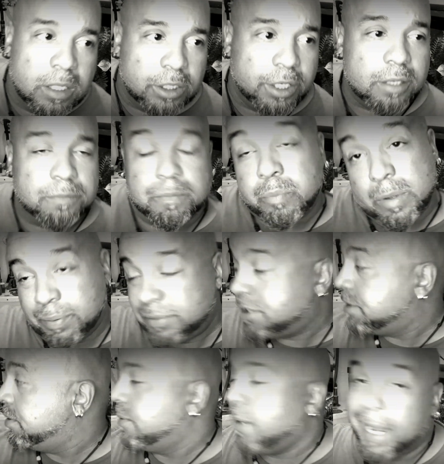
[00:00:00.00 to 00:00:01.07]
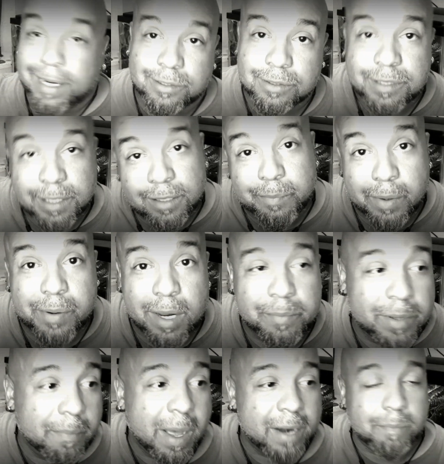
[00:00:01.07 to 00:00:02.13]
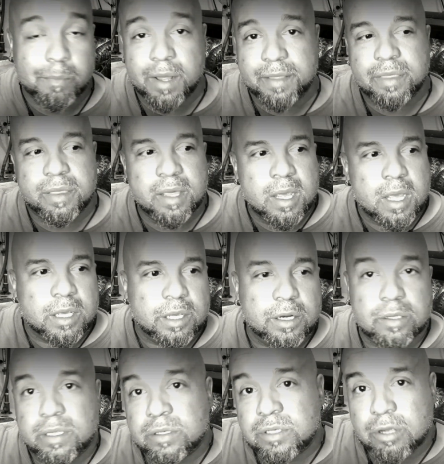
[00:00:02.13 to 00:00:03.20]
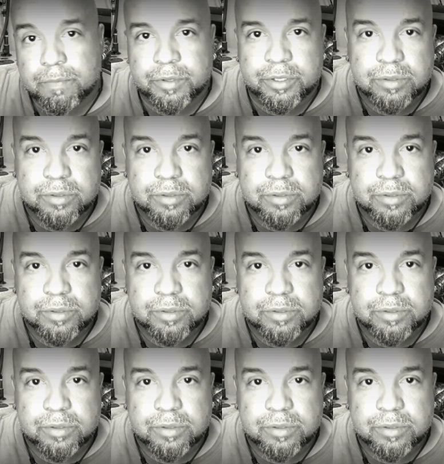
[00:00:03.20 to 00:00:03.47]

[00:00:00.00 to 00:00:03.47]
you know, angels, it'll probably be about a month, you know, they'll start